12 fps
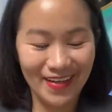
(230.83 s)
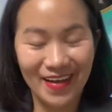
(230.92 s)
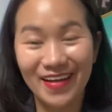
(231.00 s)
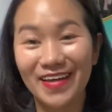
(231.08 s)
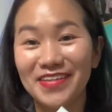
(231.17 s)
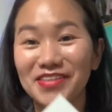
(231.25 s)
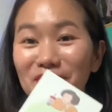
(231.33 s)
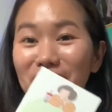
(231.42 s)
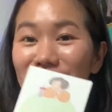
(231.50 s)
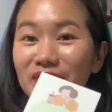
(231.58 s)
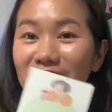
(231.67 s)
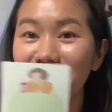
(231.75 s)
Okay, so
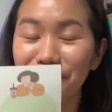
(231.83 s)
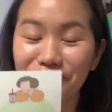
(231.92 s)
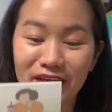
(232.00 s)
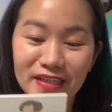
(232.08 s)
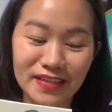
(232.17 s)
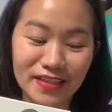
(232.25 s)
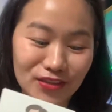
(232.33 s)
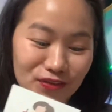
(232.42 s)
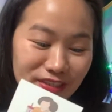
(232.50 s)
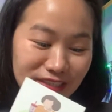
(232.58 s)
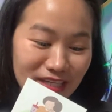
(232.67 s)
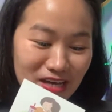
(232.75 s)
what's really fun and
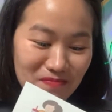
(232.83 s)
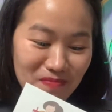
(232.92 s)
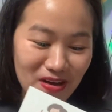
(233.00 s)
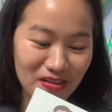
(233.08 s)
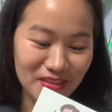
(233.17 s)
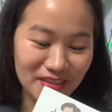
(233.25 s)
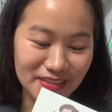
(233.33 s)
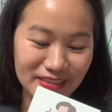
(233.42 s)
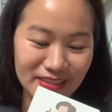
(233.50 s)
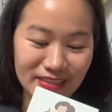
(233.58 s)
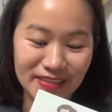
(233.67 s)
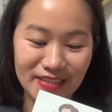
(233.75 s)
interesting about
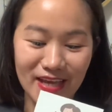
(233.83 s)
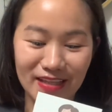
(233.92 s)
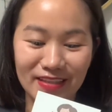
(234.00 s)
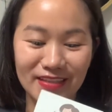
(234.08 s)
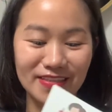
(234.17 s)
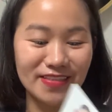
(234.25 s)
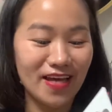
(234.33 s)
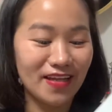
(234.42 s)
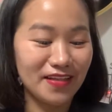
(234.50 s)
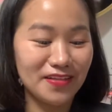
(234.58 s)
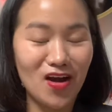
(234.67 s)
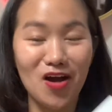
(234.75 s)
this set is that
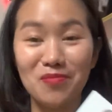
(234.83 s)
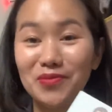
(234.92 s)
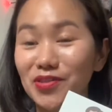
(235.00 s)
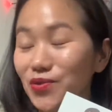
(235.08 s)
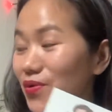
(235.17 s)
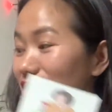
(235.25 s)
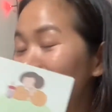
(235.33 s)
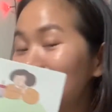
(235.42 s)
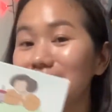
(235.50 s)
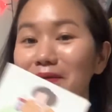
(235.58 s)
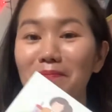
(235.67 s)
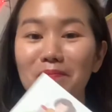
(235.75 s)
it comes with
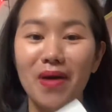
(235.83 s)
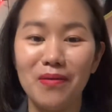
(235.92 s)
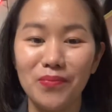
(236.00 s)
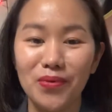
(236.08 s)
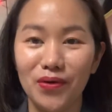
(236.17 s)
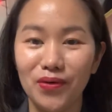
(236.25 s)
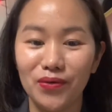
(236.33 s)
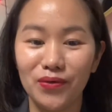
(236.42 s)
this memo,